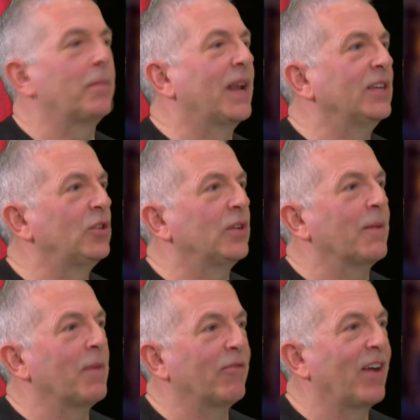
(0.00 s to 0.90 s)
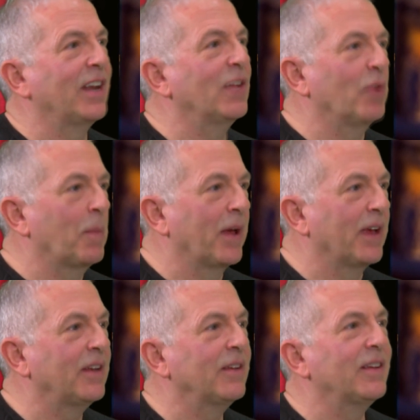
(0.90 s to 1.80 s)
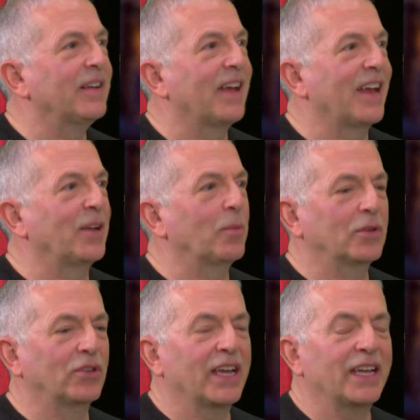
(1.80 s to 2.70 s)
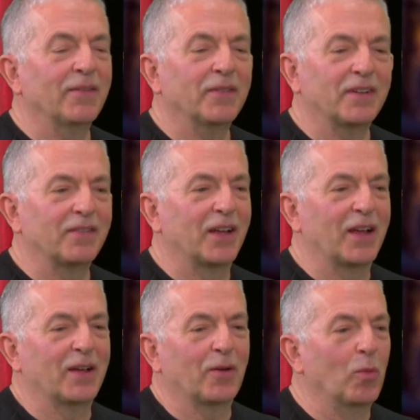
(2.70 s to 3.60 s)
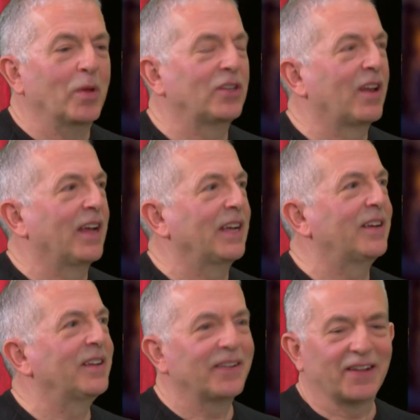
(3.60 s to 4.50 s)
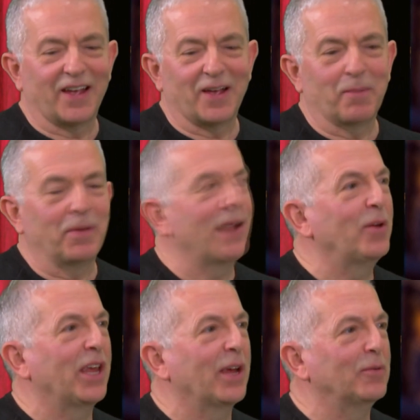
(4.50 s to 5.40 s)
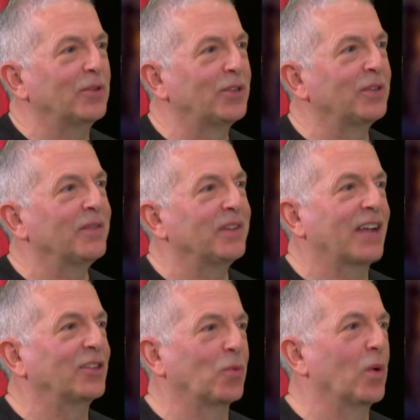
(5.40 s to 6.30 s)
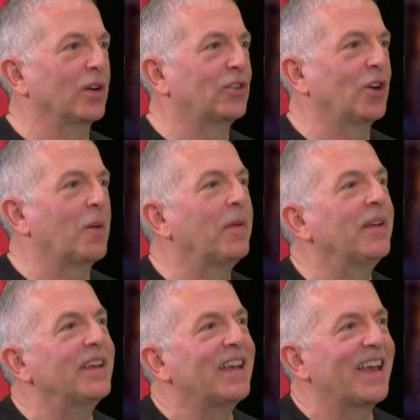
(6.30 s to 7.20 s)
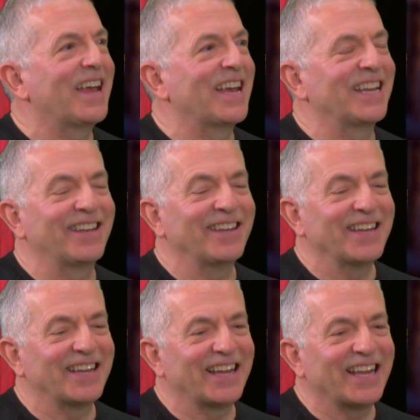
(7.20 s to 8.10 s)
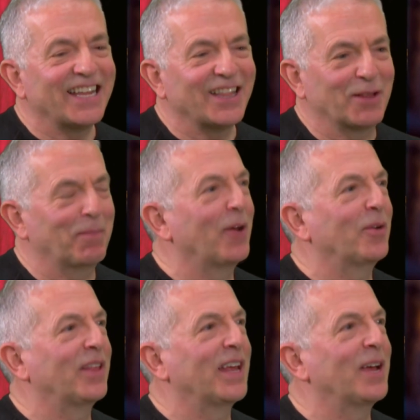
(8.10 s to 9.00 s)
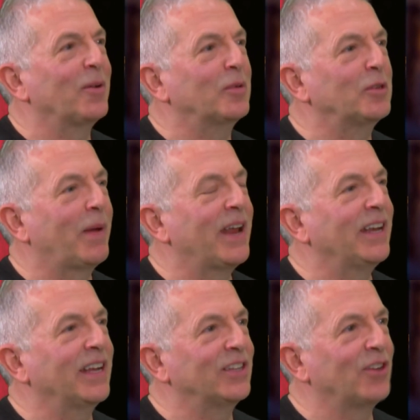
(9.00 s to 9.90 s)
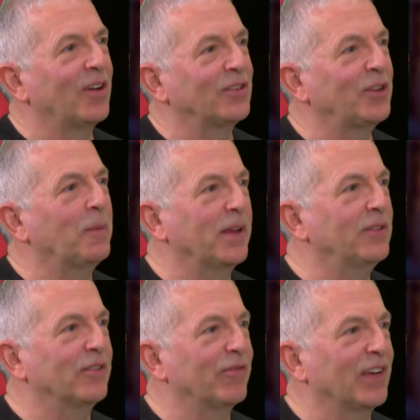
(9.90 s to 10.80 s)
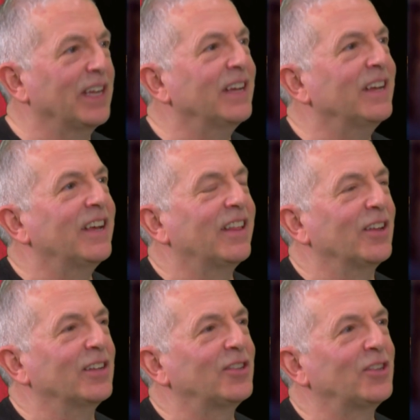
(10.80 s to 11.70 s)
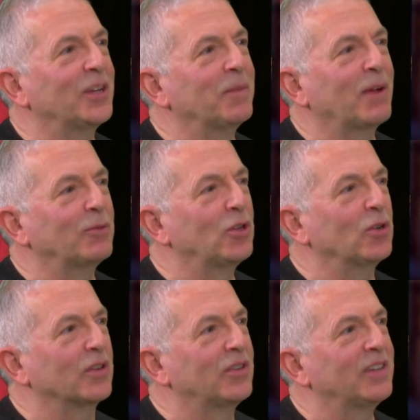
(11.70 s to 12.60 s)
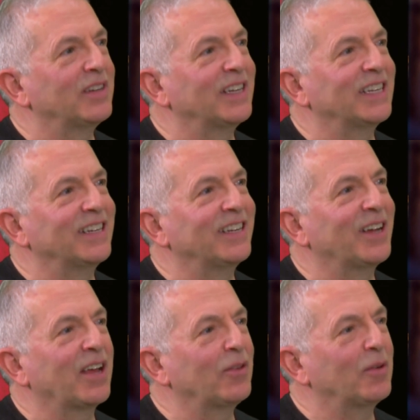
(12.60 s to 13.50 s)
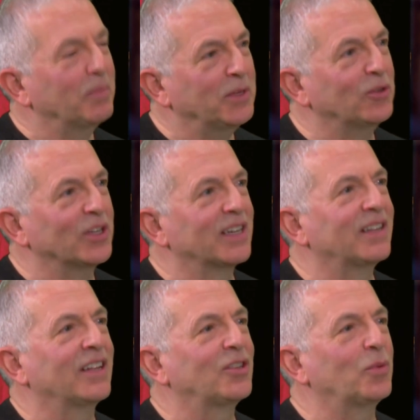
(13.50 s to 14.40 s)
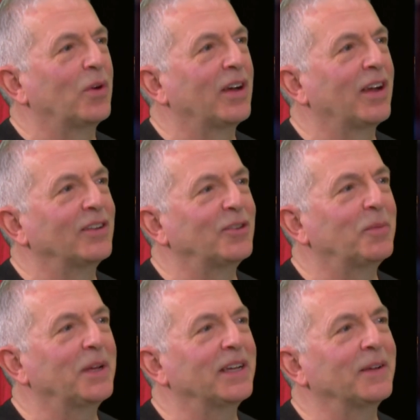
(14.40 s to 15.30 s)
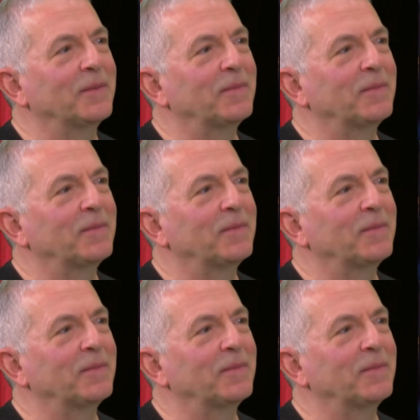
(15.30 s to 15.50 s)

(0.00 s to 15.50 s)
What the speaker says: place to get my violin repaired, and it was almost like Pinocchio's dad's workshop, and the bloke there was playing the guitar so beautifully that I was hooked, and I thought, music, that's where I'd like to be.